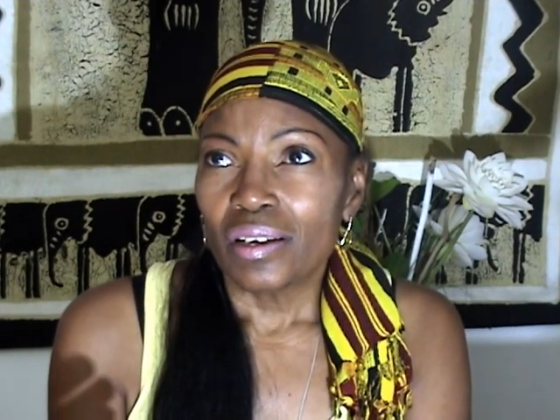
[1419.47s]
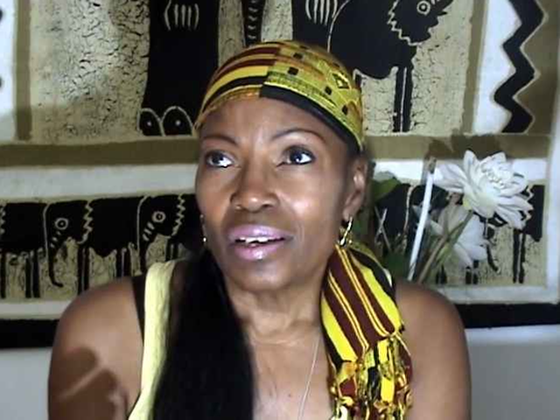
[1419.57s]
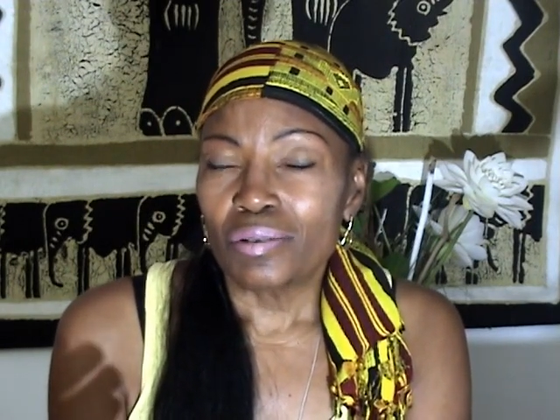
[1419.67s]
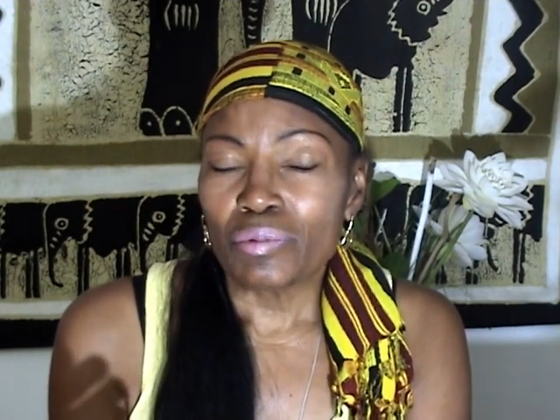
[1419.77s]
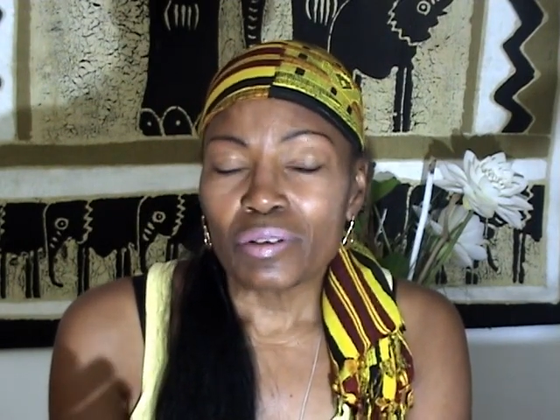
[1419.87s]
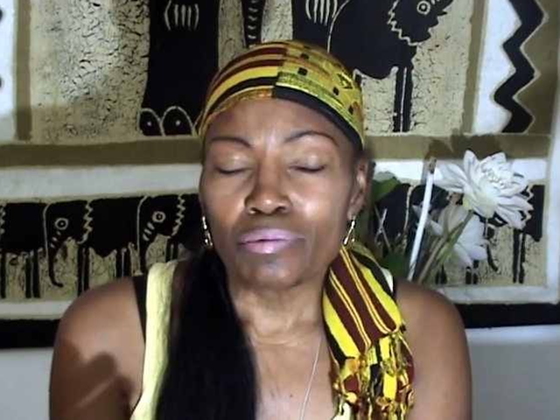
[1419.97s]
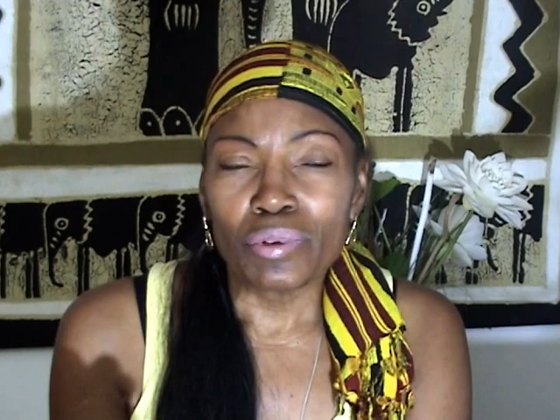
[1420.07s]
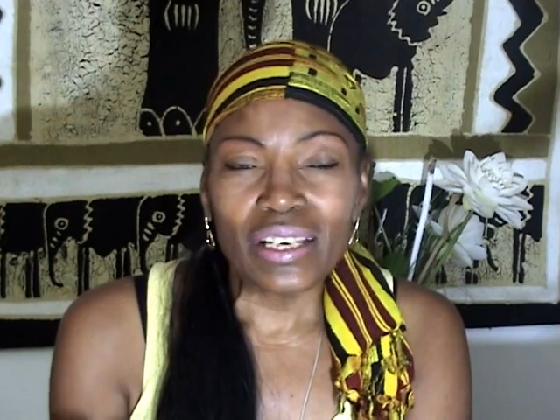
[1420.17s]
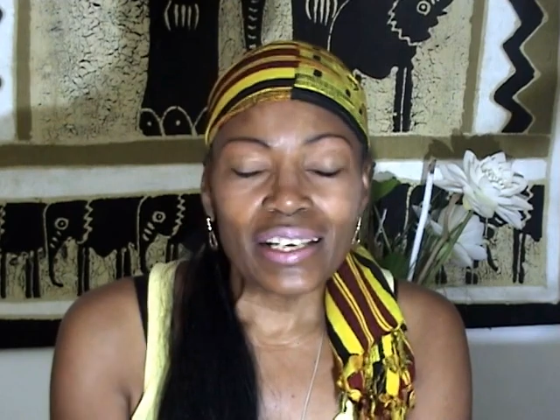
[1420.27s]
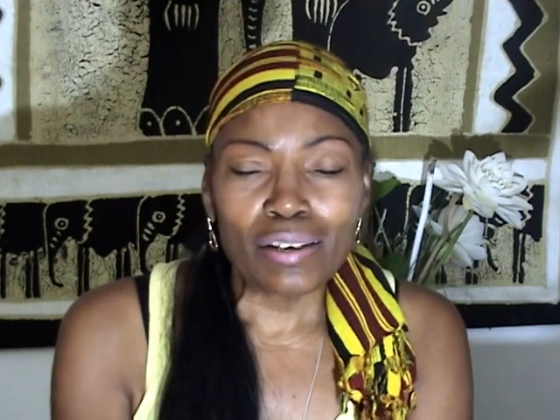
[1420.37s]

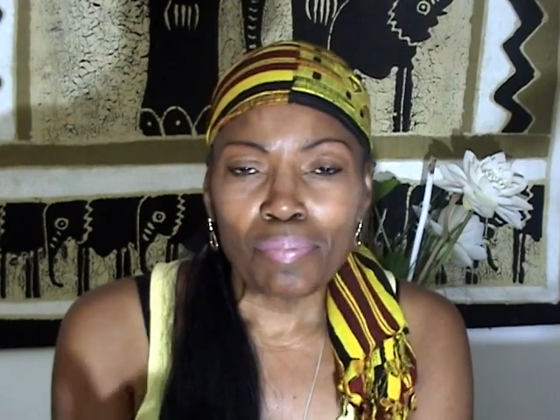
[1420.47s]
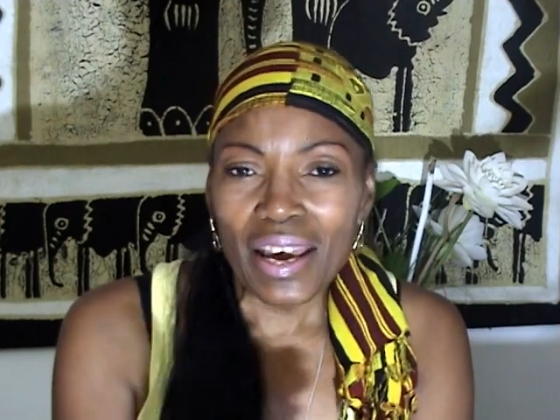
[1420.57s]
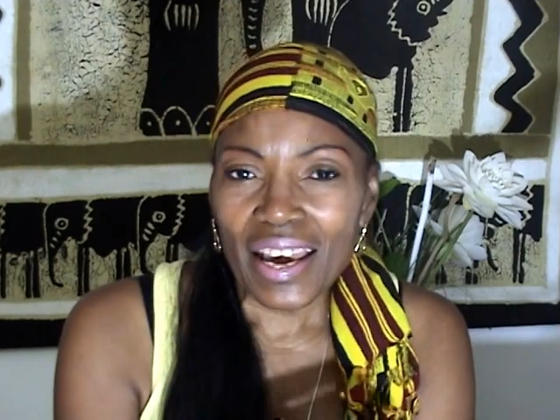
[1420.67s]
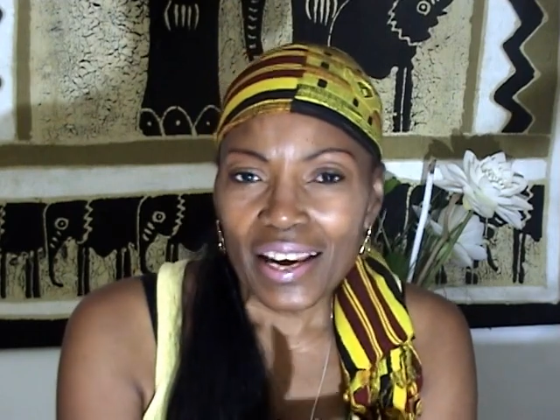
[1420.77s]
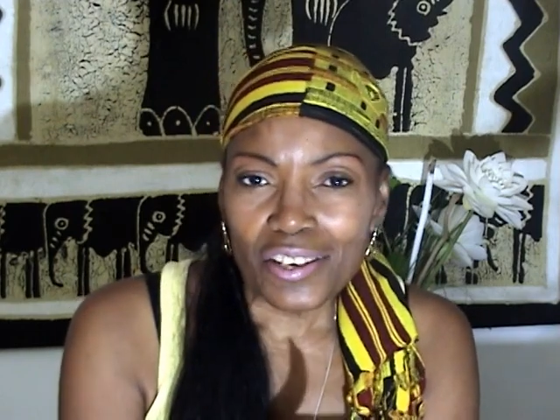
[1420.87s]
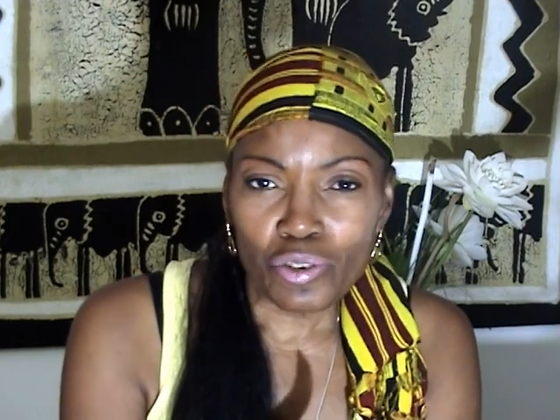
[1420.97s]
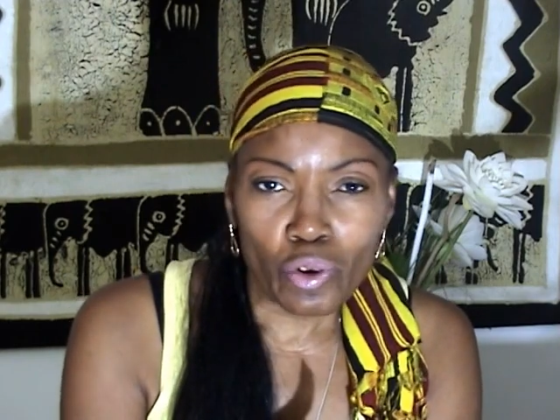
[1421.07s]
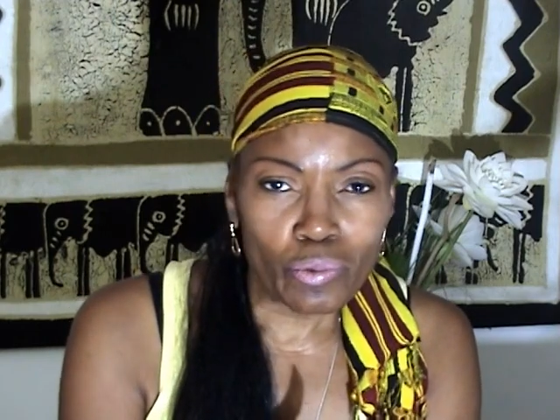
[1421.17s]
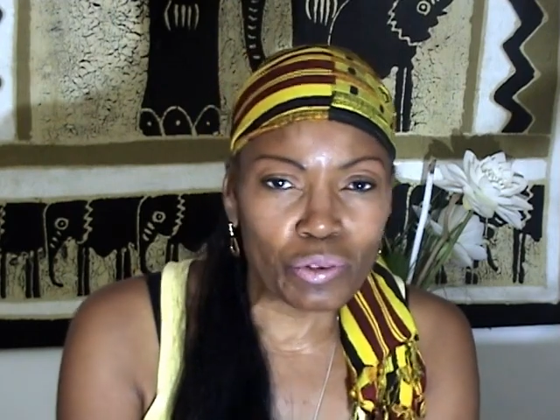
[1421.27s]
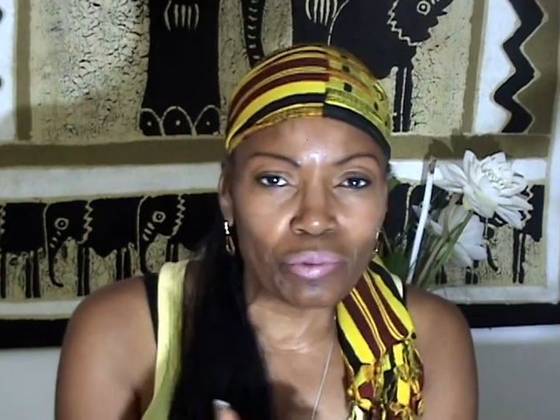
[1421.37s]
really the past or
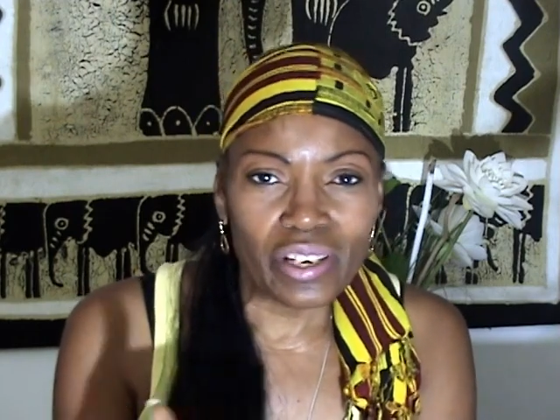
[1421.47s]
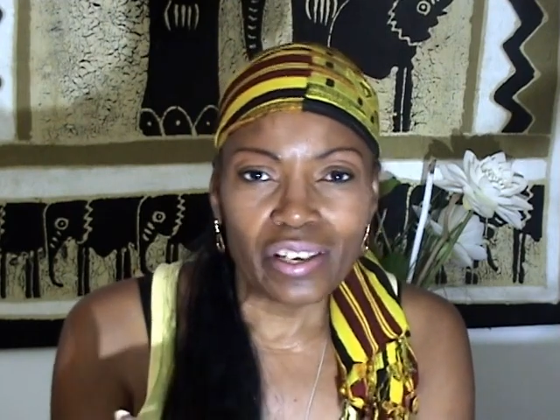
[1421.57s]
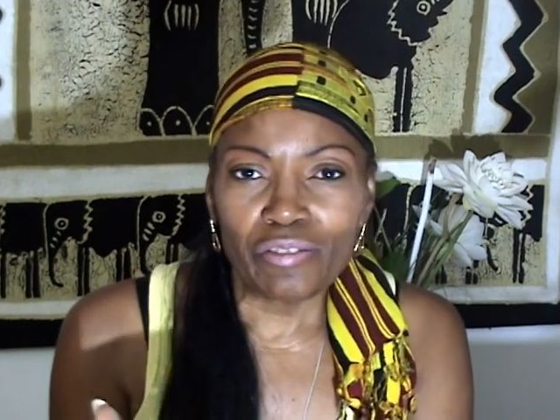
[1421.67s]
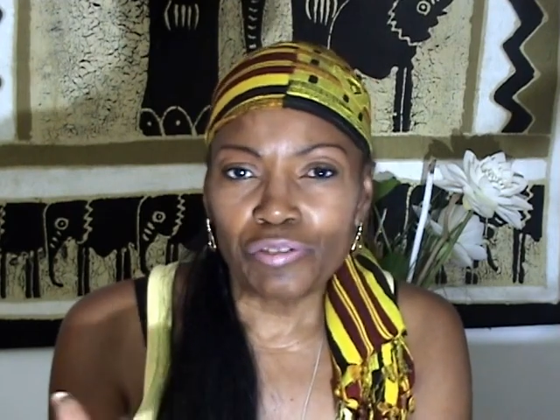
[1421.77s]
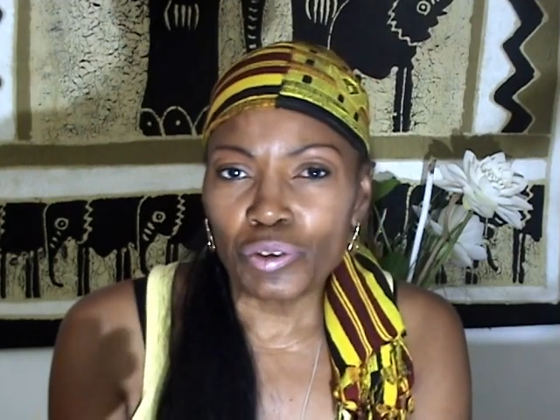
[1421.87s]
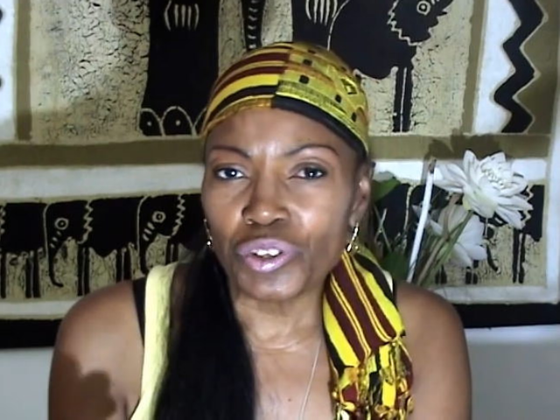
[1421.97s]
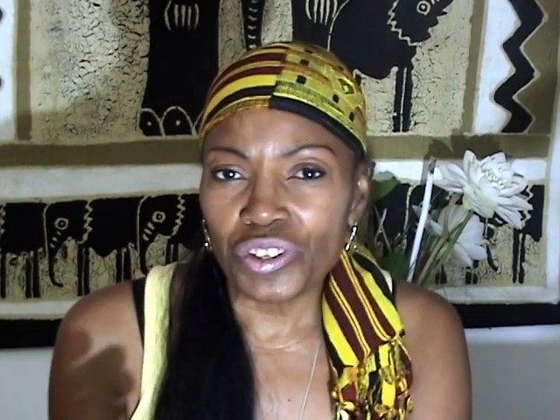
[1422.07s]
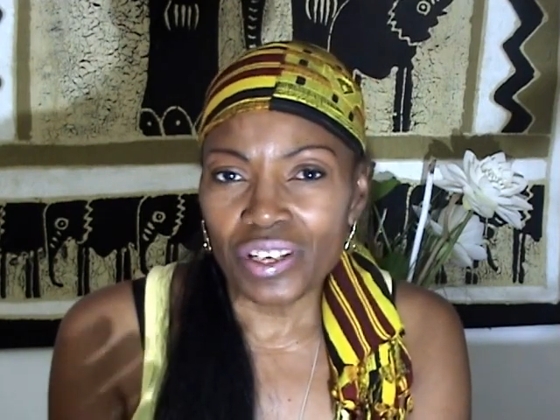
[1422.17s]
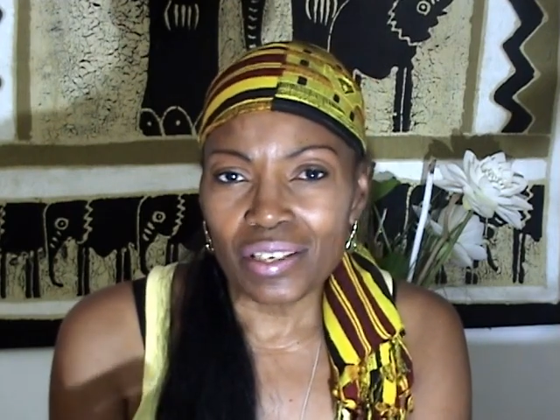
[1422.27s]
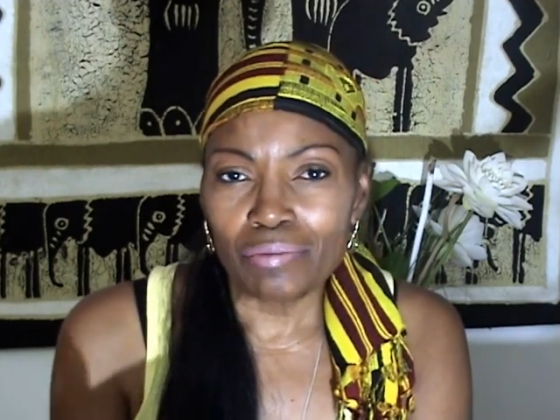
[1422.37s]
it was really the future,
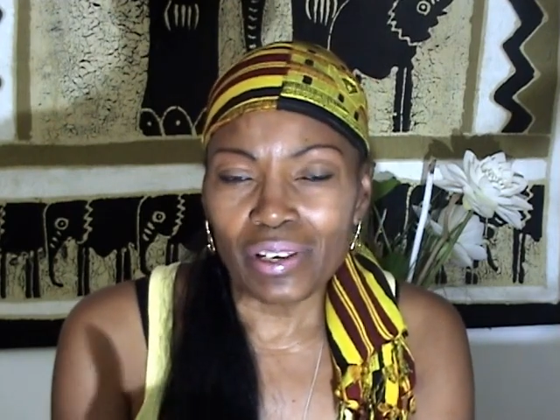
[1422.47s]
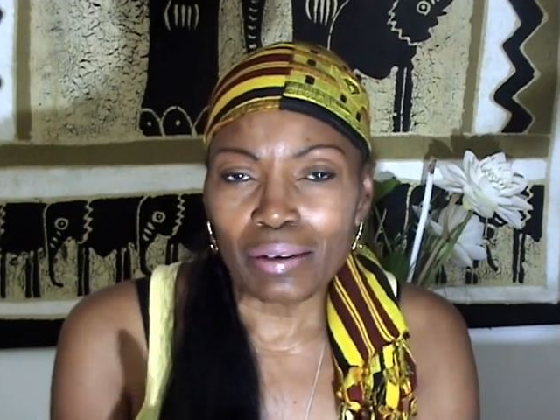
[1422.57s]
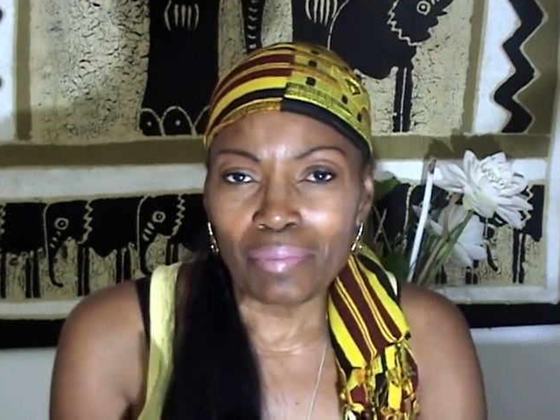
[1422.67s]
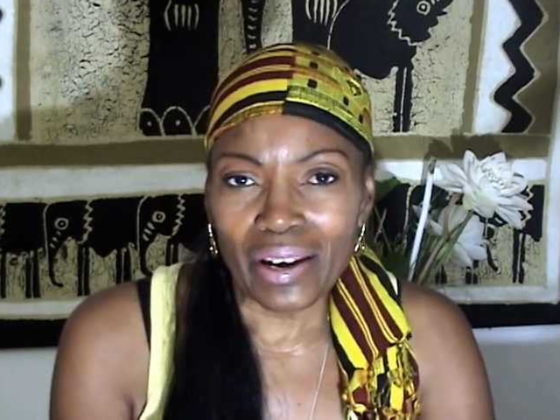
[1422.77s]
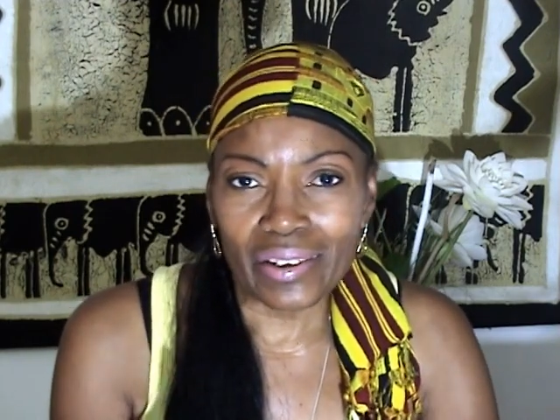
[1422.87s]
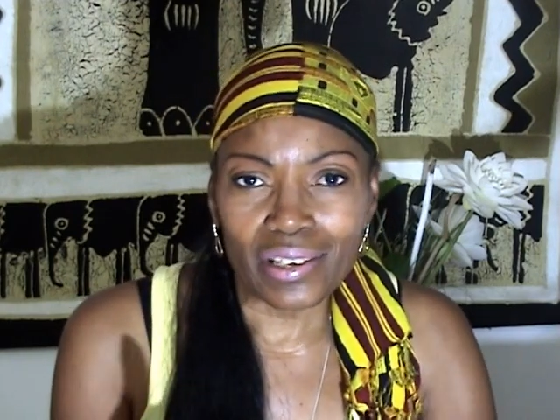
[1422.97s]
doesn't really matter.